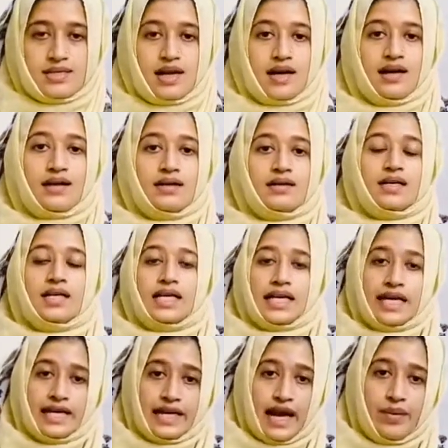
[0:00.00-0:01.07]
the
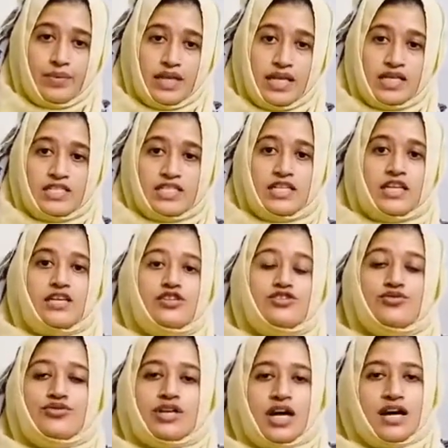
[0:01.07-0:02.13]
inability
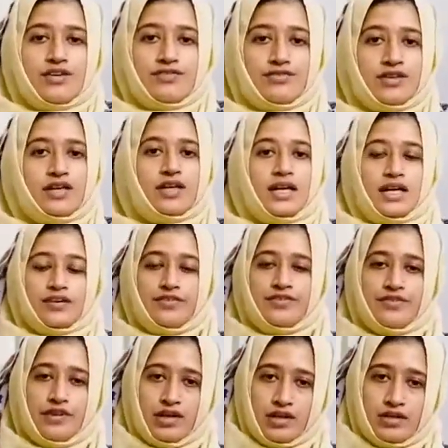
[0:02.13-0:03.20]
to cover a
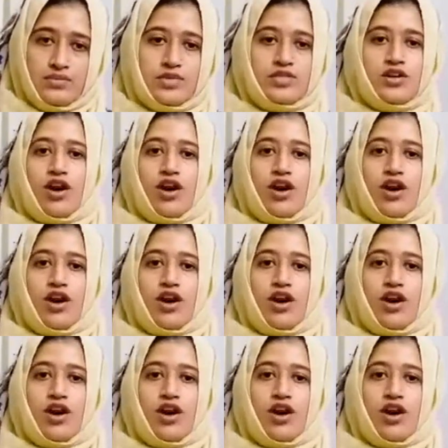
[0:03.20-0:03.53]
firm's